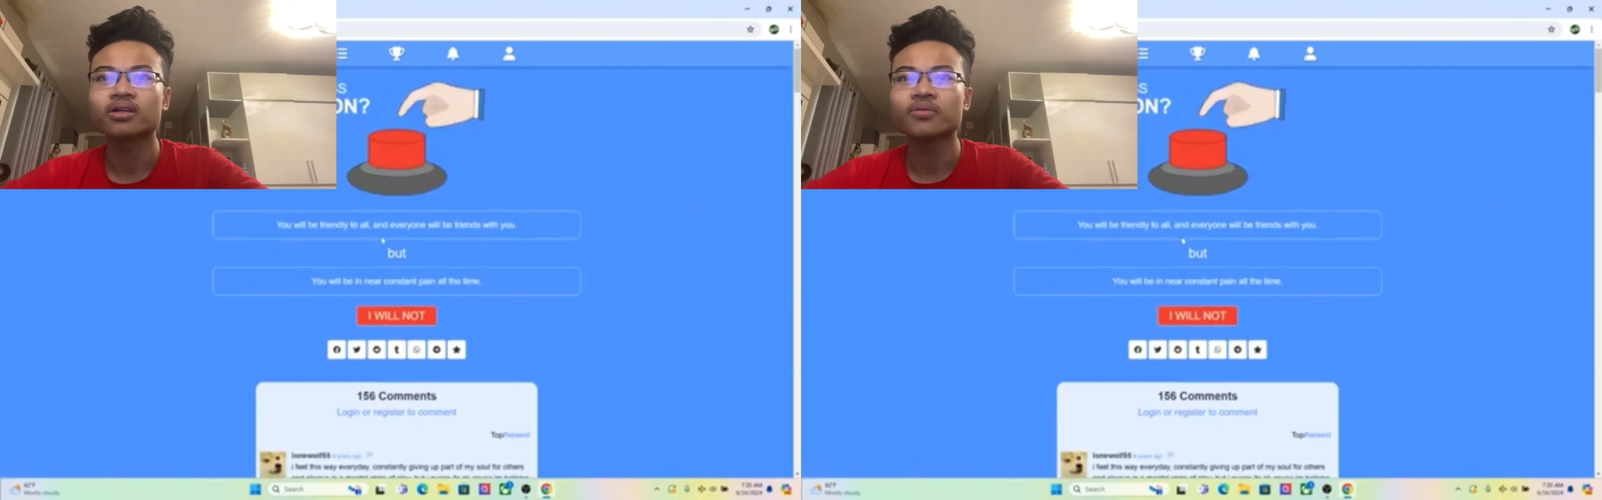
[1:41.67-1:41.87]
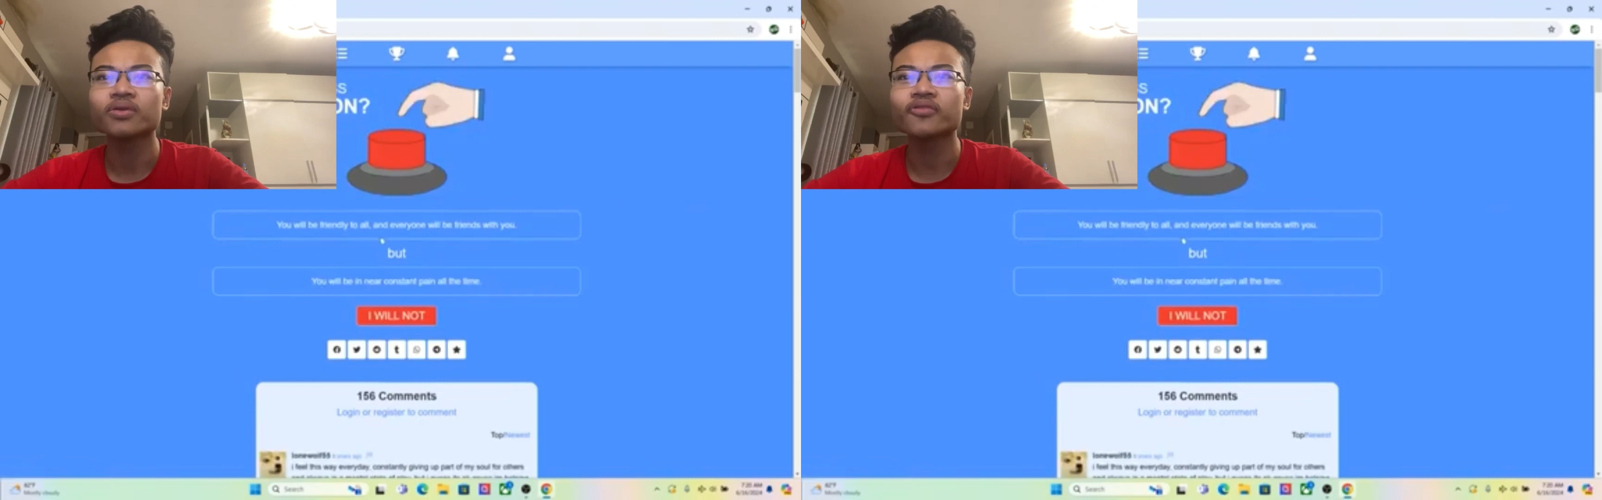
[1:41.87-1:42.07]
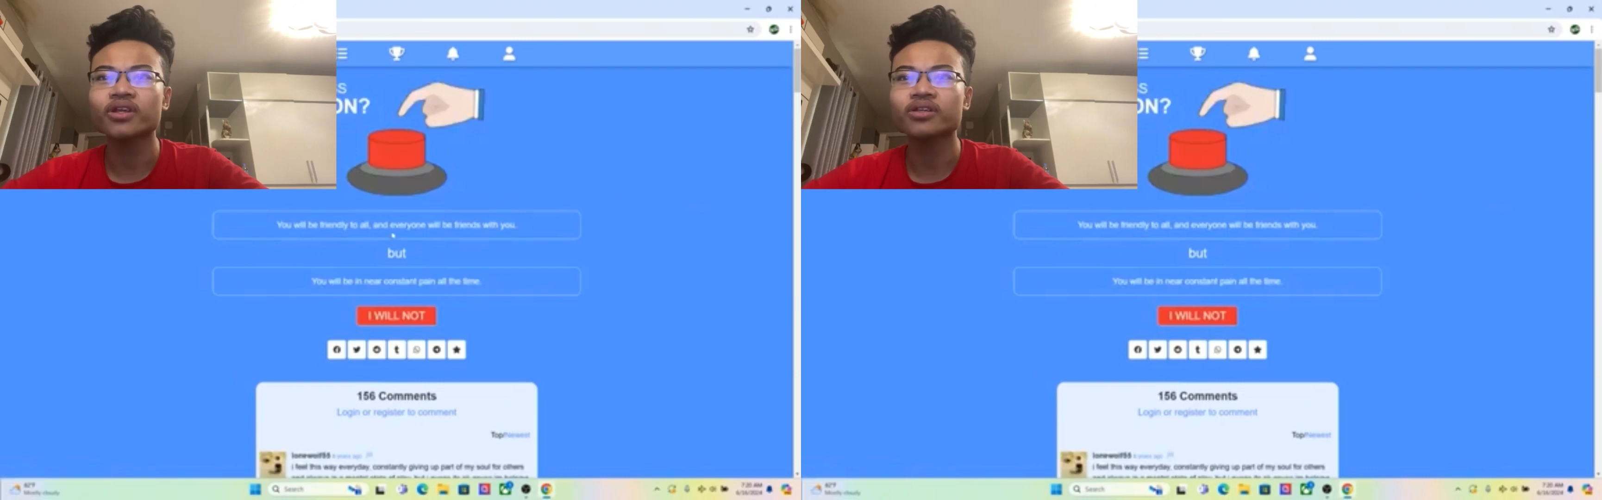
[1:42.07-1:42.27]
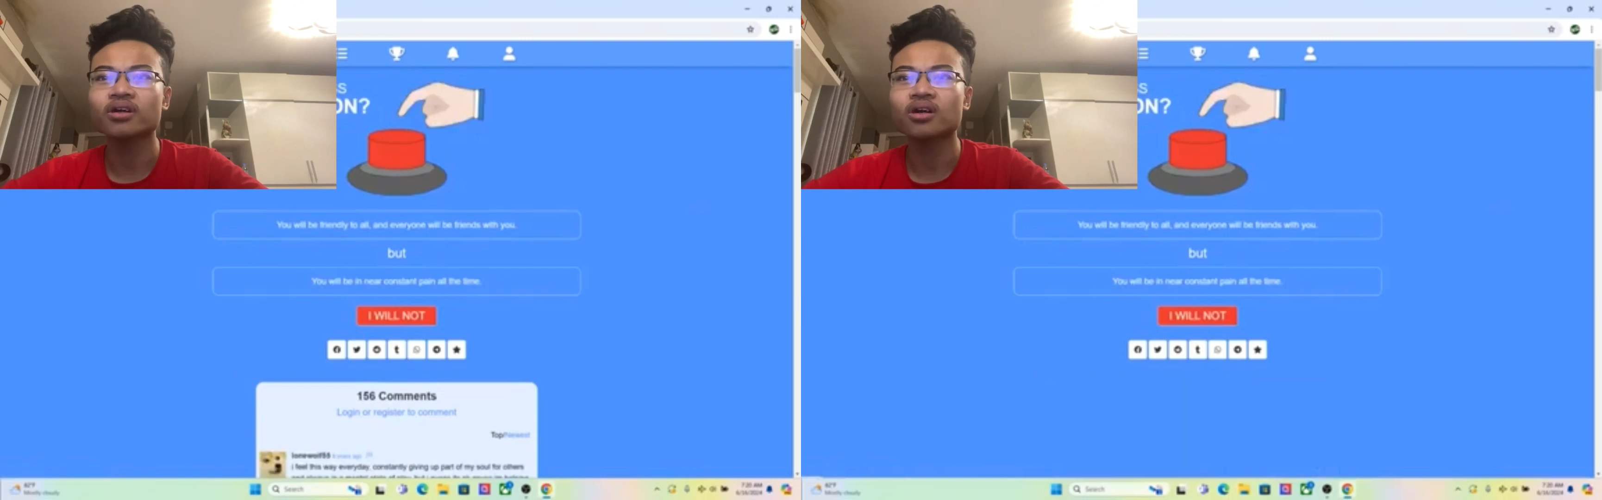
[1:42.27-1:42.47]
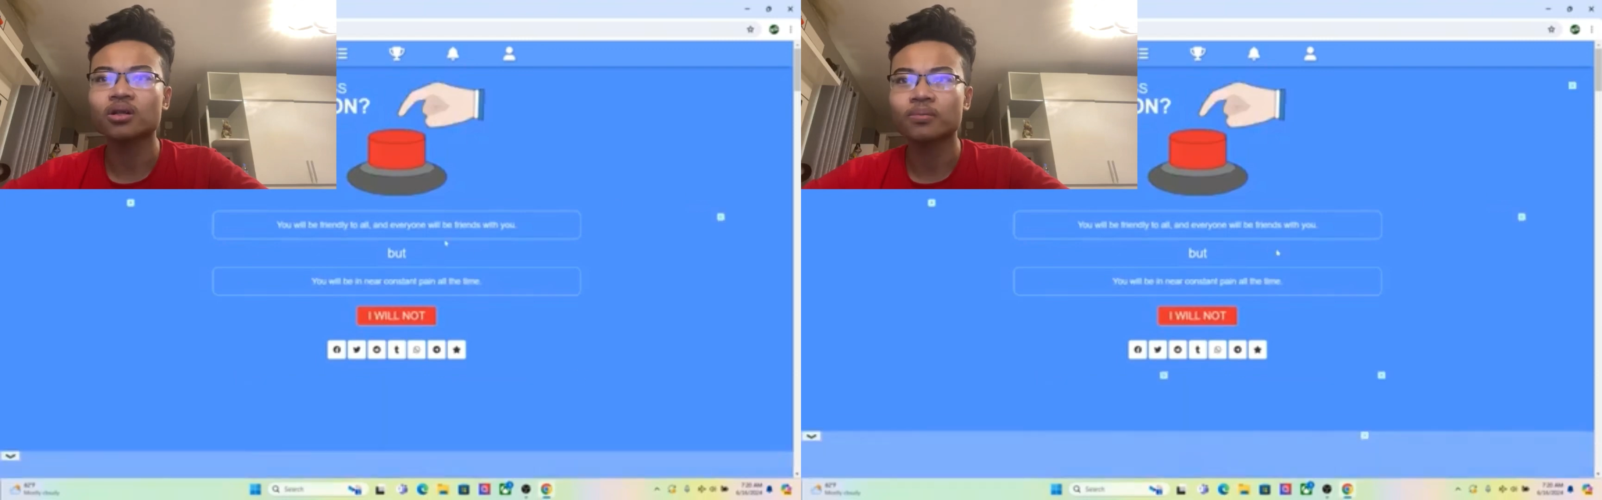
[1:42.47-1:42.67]
We're friends with
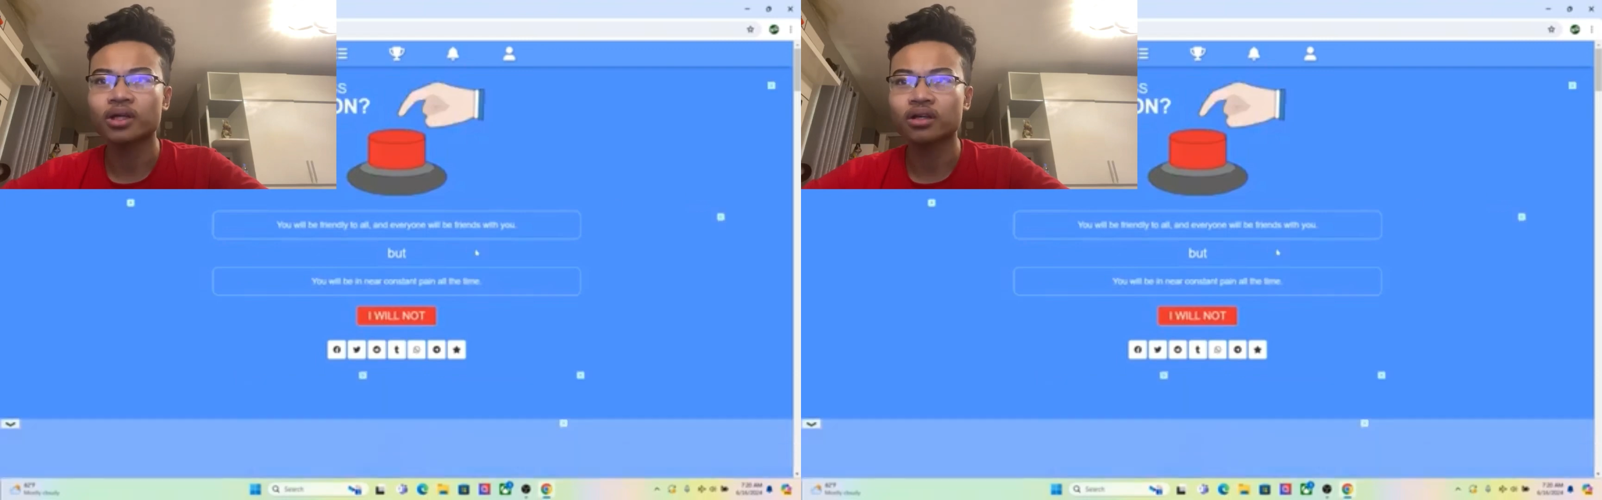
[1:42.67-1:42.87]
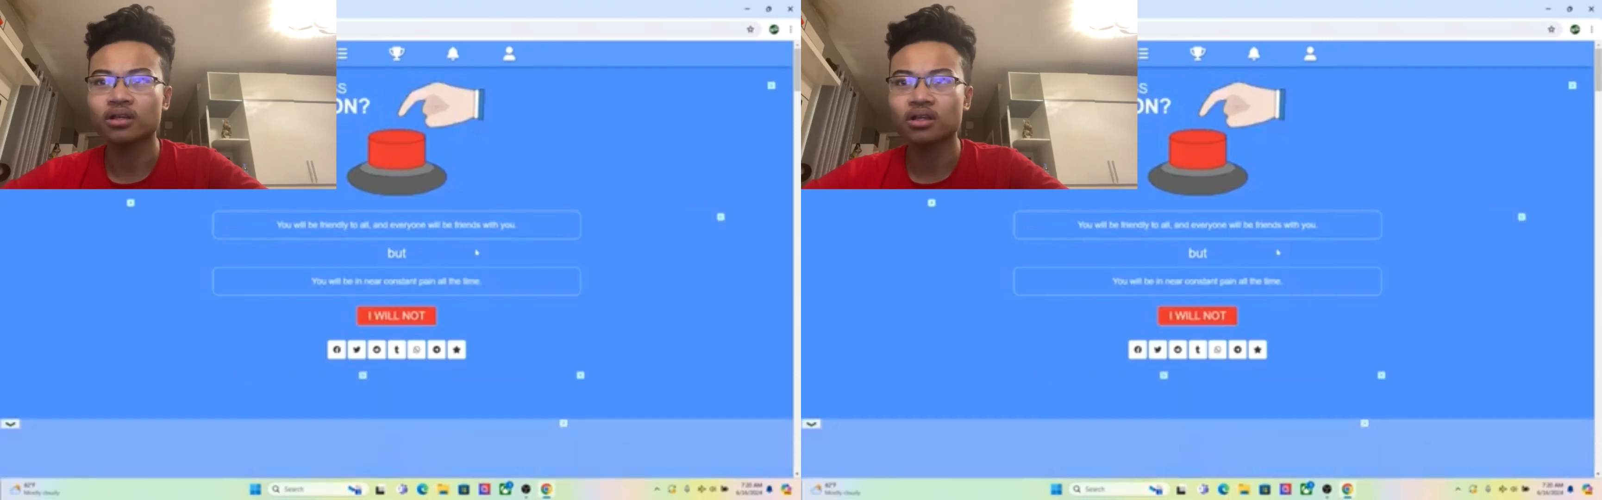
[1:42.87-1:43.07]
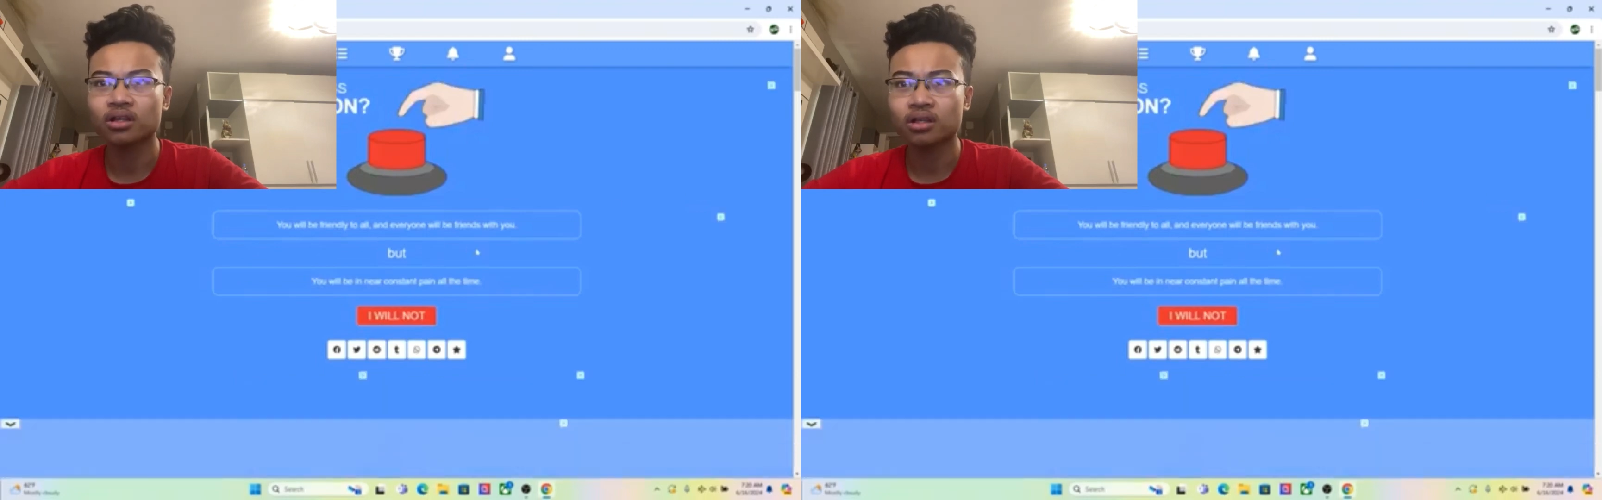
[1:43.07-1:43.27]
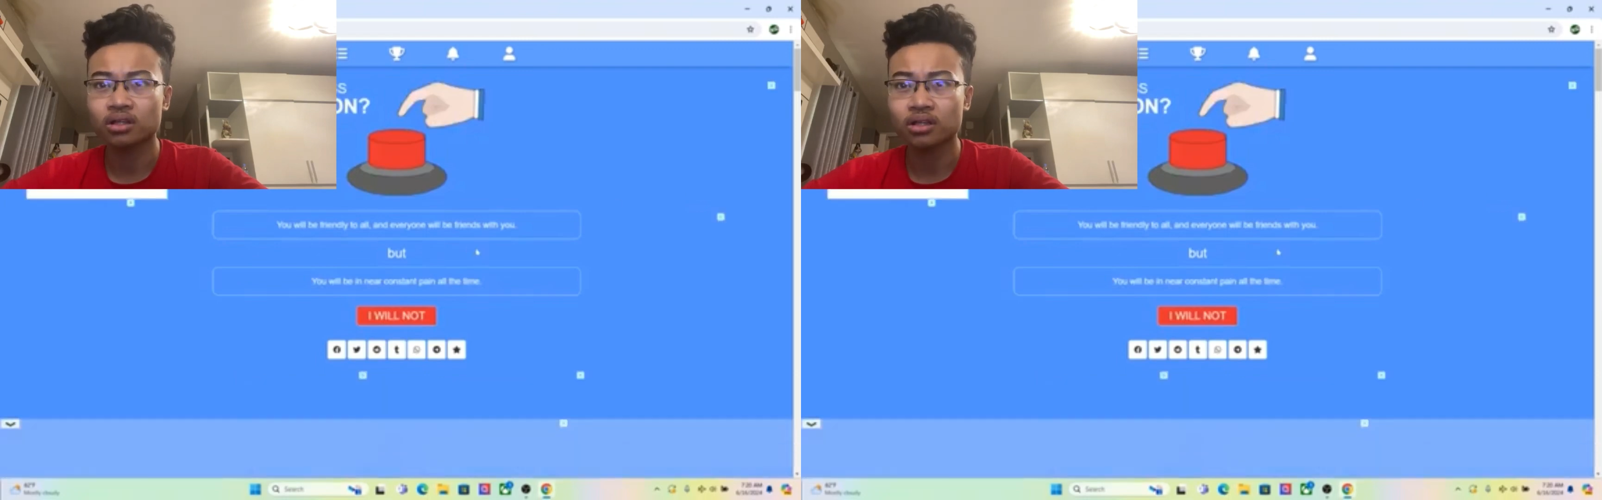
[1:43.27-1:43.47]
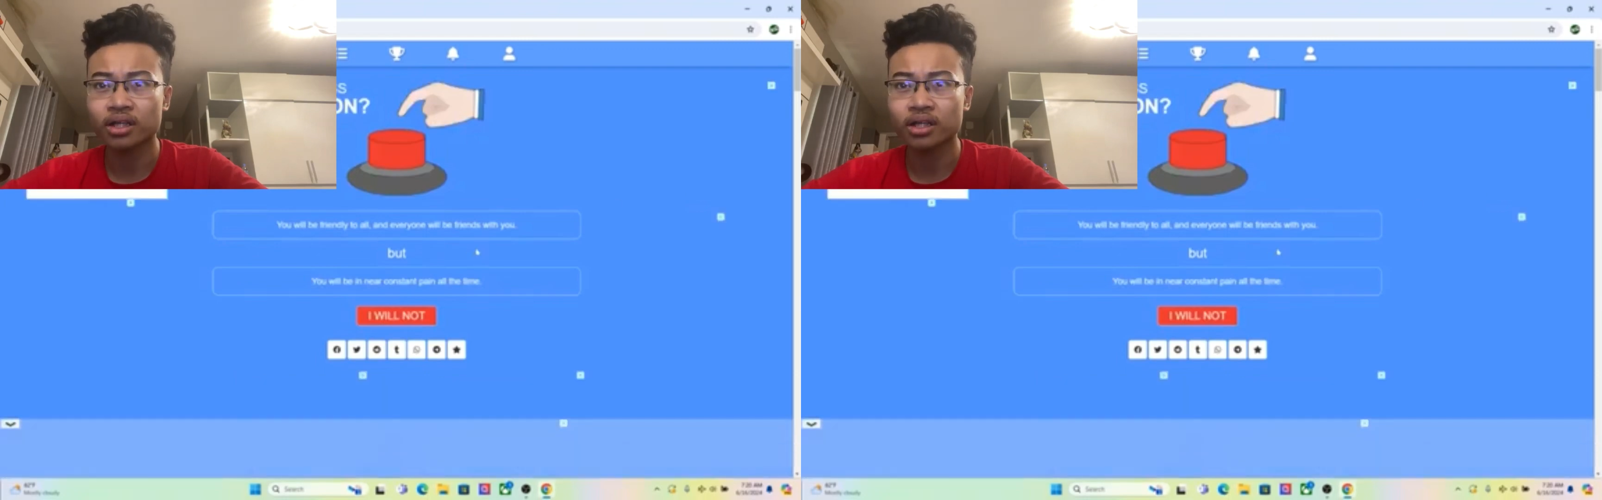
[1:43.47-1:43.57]
all, but uh,